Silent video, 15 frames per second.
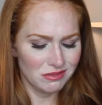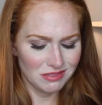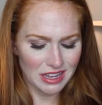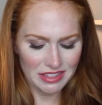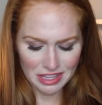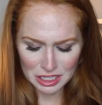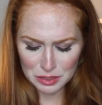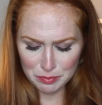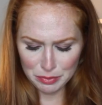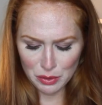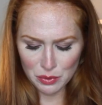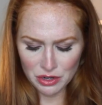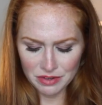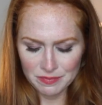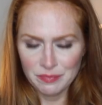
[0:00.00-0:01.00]
I think it's
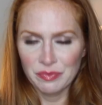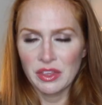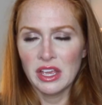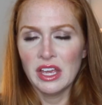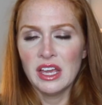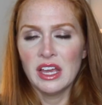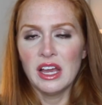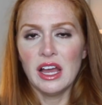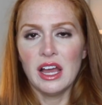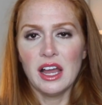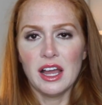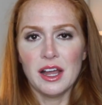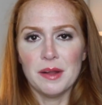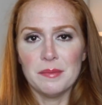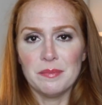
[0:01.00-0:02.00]
Bjorn.
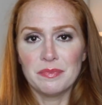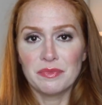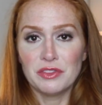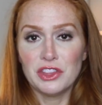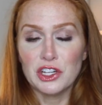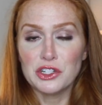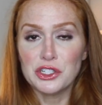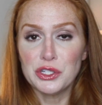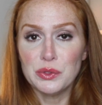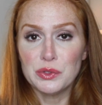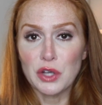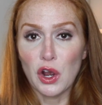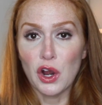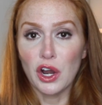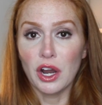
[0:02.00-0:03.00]
Their shoes
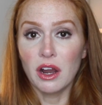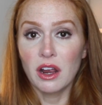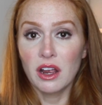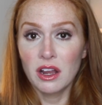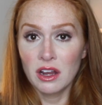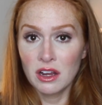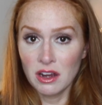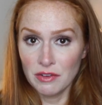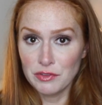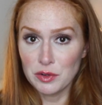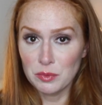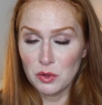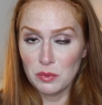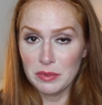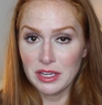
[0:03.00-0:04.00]
are
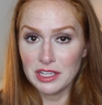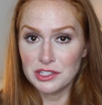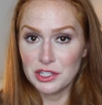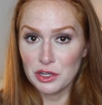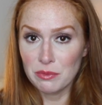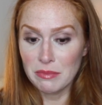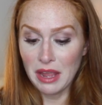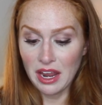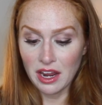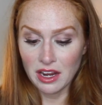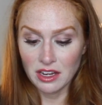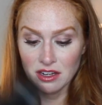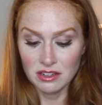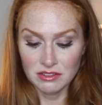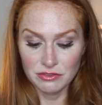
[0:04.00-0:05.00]
comfortable because they're
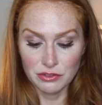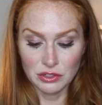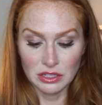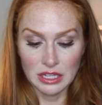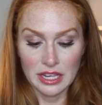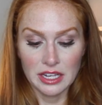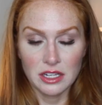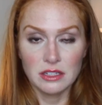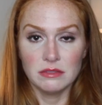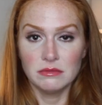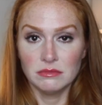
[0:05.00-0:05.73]
made for like